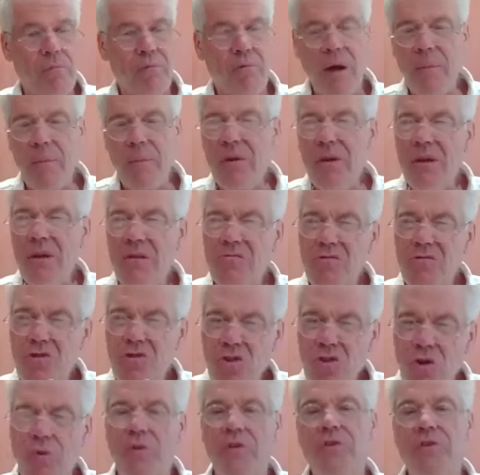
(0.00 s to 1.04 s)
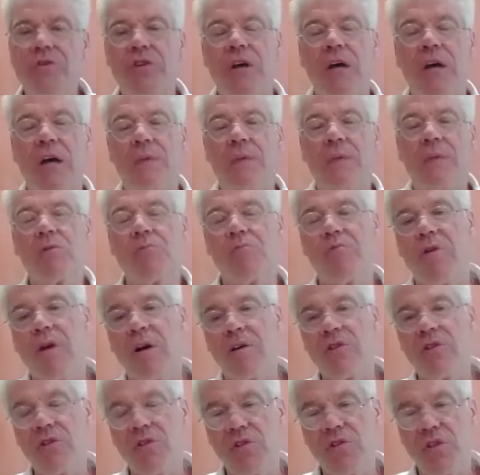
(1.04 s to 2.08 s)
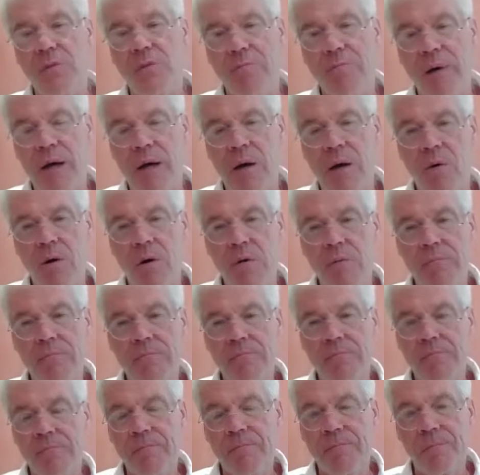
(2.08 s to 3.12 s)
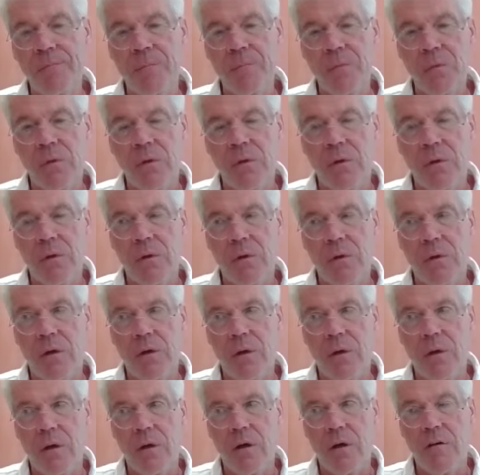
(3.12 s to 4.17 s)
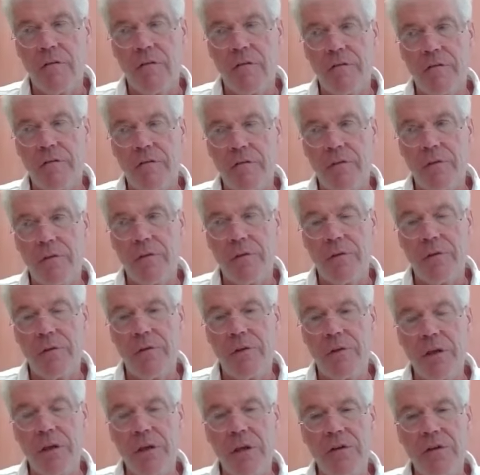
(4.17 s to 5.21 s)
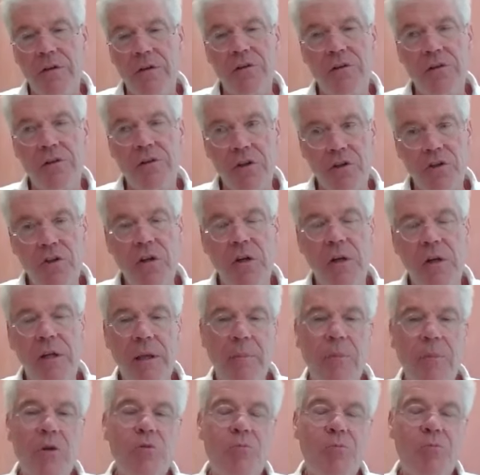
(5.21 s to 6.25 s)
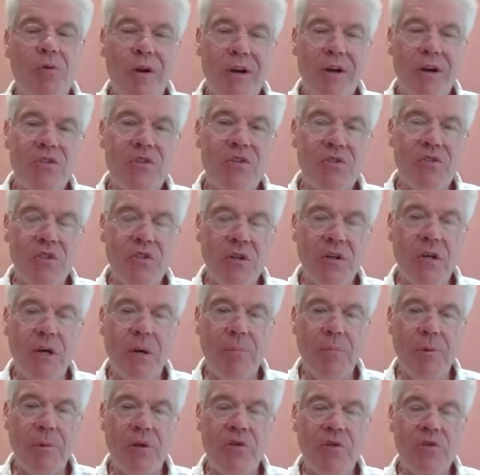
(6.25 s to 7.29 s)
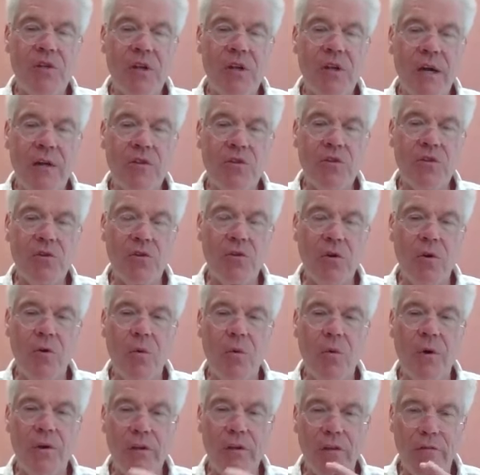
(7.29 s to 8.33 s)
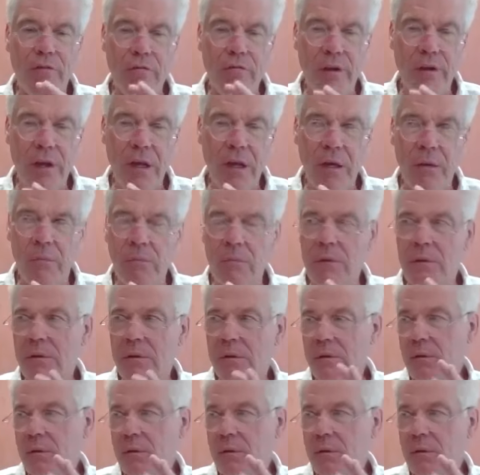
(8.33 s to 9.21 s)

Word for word: probably 200 times the processing power of the digital image processing companies that I sold, one to 3M,